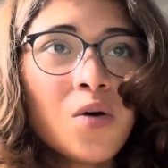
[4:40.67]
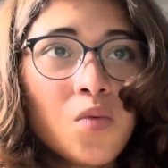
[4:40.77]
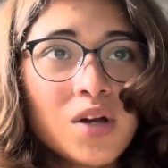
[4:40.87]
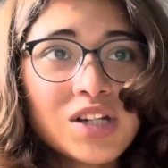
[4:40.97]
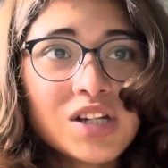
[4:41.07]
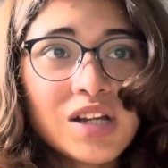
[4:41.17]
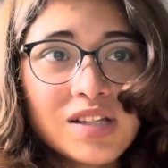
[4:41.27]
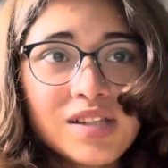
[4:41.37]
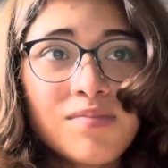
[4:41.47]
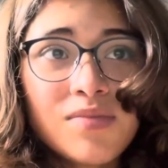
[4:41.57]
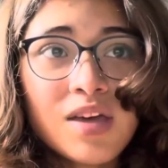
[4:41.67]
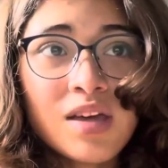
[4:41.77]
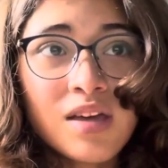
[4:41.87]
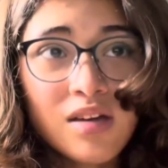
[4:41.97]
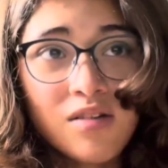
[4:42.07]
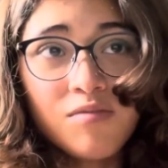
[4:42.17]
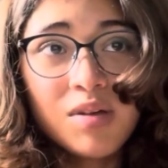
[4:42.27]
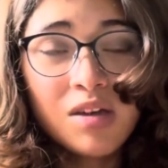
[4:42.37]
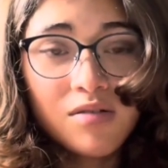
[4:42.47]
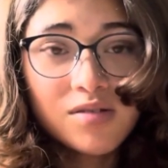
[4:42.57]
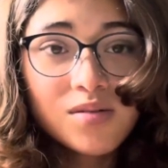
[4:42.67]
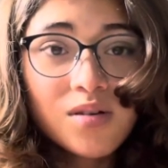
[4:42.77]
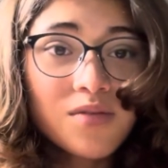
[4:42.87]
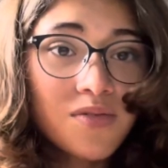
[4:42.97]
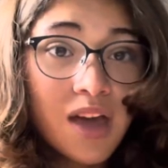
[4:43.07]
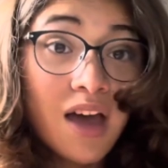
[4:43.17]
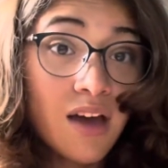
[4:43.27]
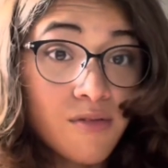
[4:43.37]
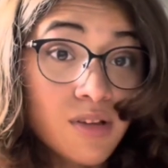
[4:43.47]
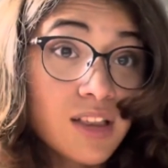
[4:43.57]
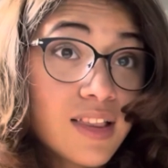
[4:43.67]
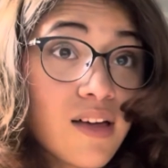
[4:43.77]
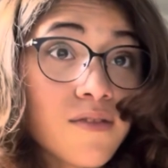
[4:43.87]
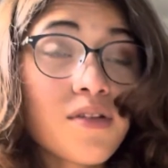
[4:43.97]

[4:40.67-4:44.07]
which is something of being a restorative that I really love.